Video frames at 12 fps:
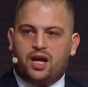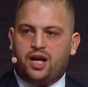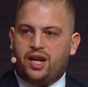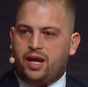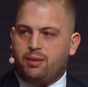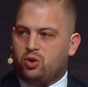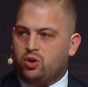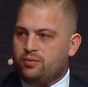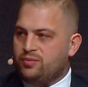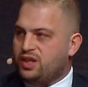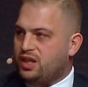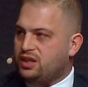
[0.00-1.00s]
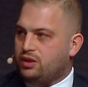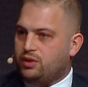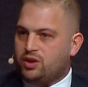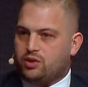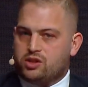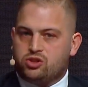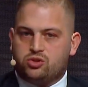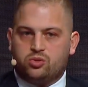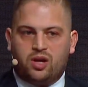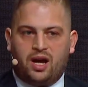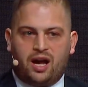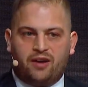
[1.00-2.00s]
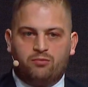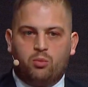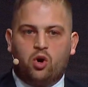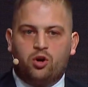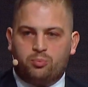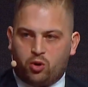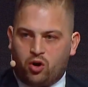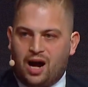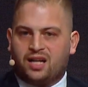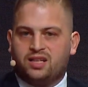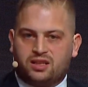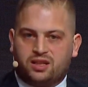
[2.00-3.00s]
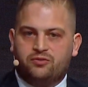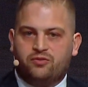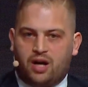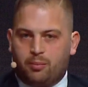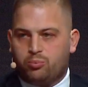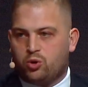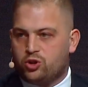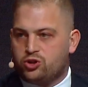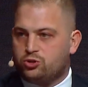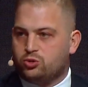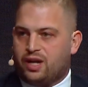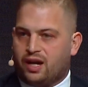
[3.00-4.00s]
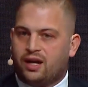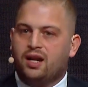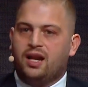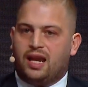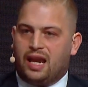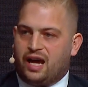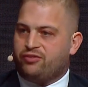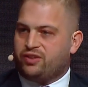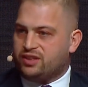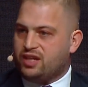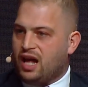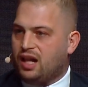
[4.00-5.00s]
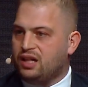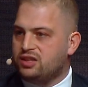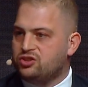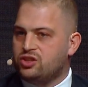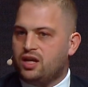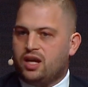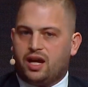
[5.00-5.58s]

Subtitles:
enable individuals to have more proactive approach to their life and health.